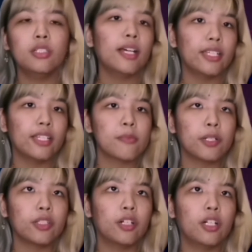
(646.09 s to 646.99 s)
an expert
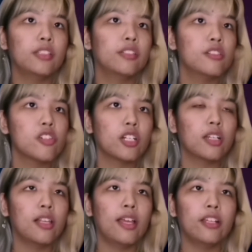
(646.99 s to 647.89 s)
on cultural
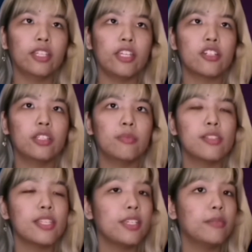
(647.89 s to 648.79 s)
heritage and the
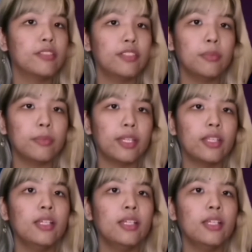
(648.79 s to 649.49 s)
museum development,